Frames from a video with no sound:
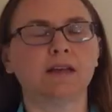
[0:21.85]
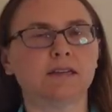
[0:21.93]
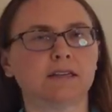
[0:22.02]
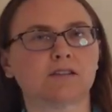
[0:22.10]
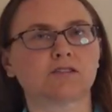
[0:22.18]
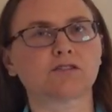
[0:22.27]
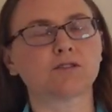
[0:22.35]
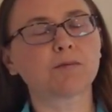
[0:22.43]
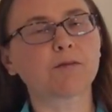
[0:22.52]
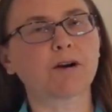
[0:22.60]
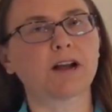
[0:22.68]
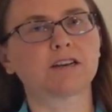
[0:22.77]
Now, a sole
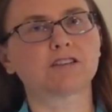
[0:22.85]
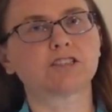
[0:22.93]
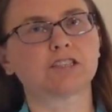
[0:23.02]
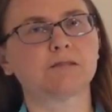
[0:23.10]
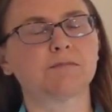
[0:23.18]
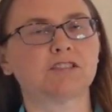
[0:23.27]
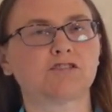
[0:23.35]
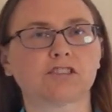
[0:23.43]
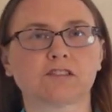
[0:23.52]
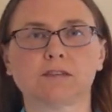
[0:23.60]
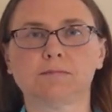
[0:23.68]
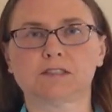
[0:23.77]
proprietorship is
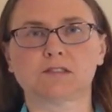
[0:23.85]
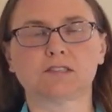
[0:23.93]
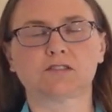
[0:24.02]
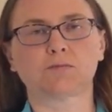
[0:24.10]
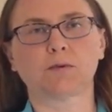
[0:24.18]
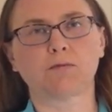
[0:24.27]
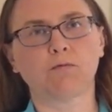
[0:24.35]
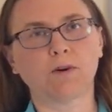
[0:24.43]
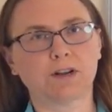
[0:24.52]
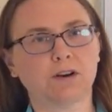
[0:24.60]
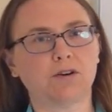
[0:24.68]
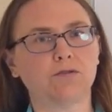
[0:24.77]
just a business with
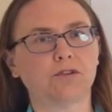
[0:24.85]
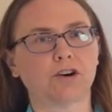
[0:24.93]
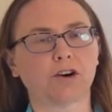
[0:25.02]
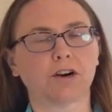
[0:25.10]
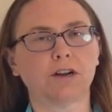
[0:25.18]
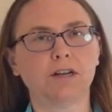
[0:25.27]
one owner.